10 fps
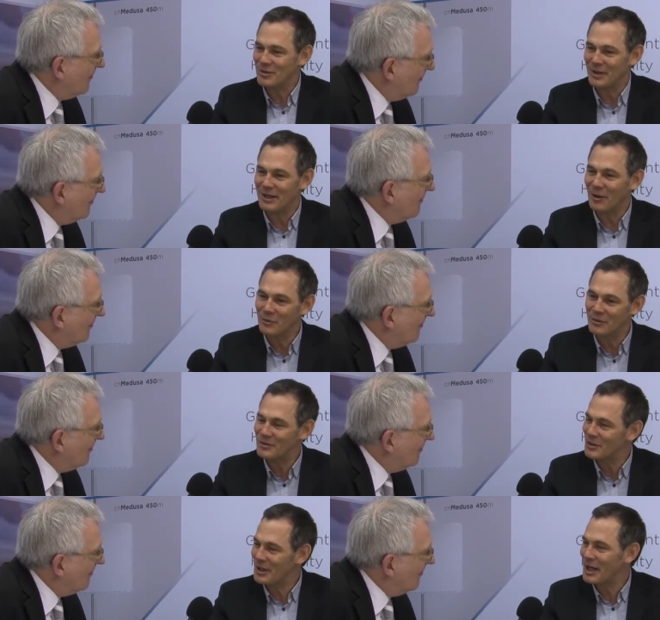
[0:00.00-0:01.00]
Speaker 1: So I almost
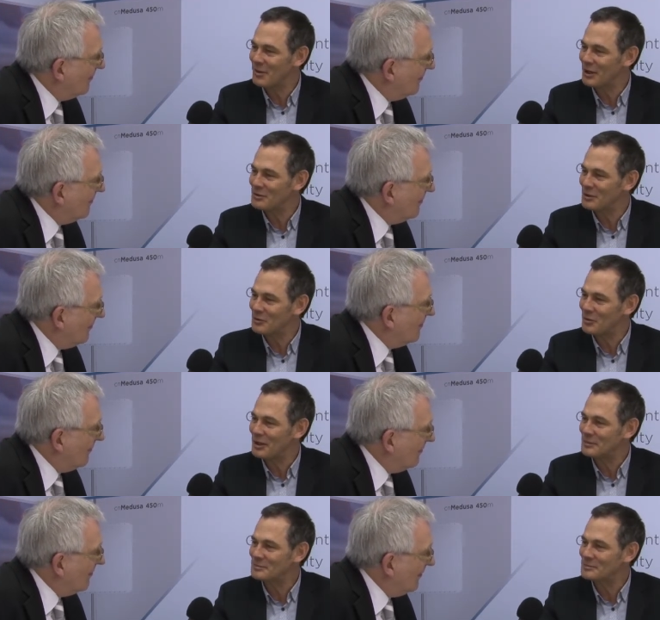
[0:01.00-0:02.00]
consider that a milestone as
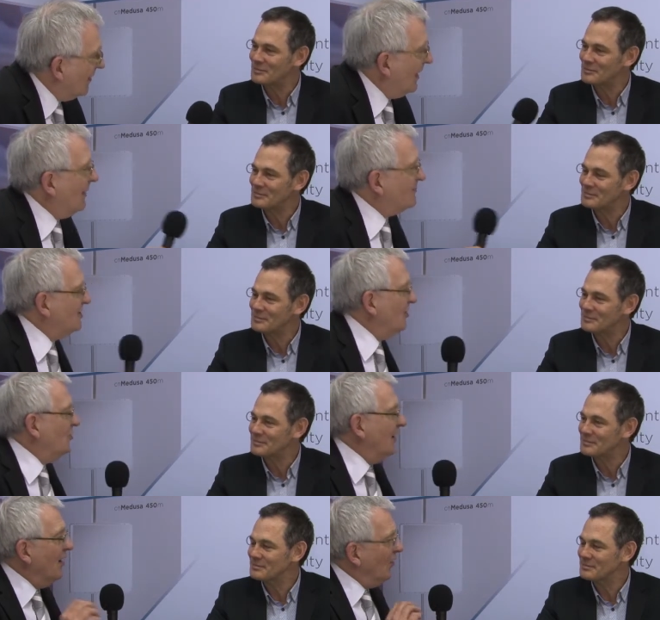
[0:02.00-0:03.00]
well.
Speaker 2: Absolutely.